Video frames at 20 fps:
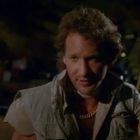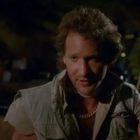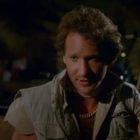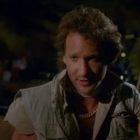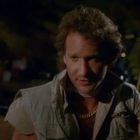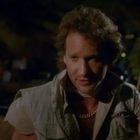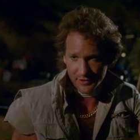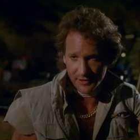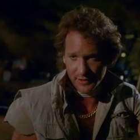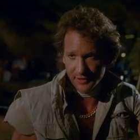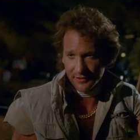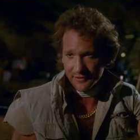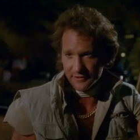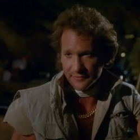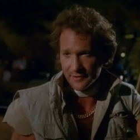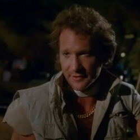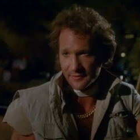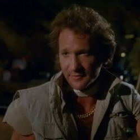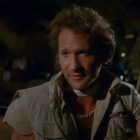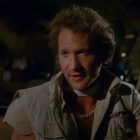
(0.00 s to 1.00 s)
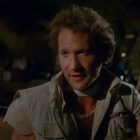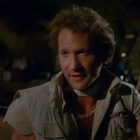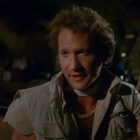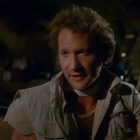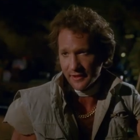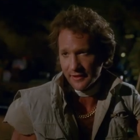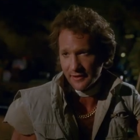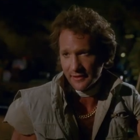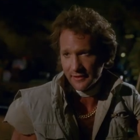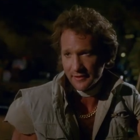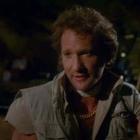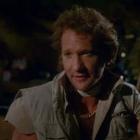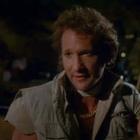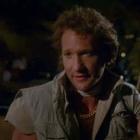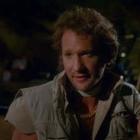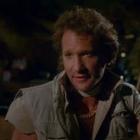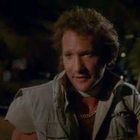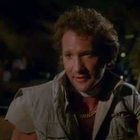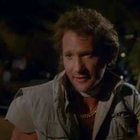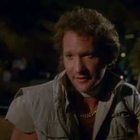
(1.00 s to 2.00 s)
Sure, she knows me, Bunny.
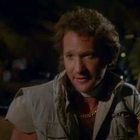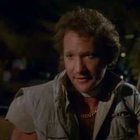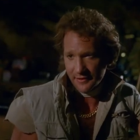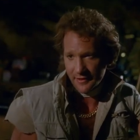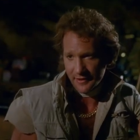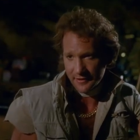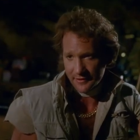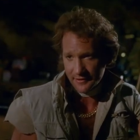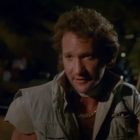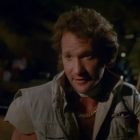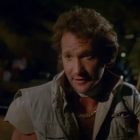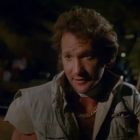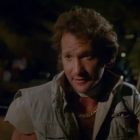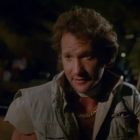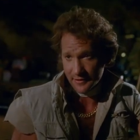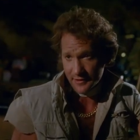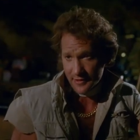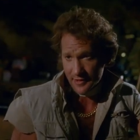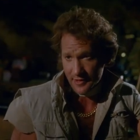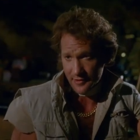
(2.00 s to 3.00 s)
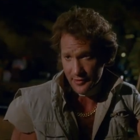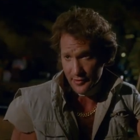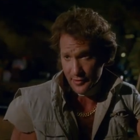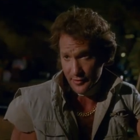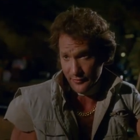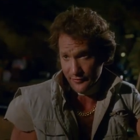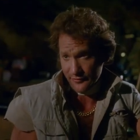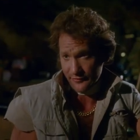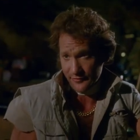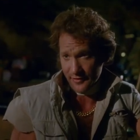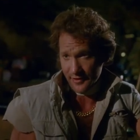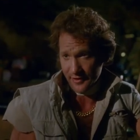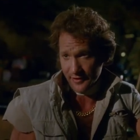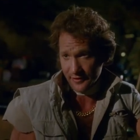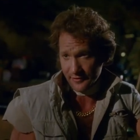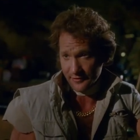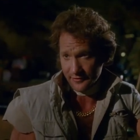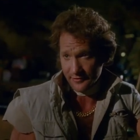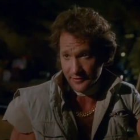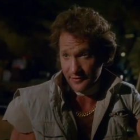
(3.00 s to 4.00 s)
Dr. Hunt and I are old
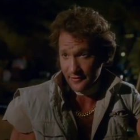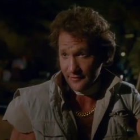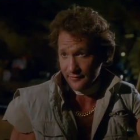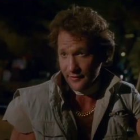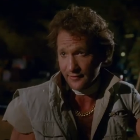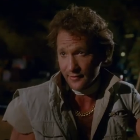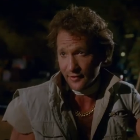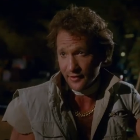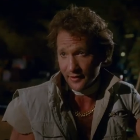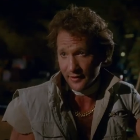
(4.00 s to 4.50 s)
friends, aren't we,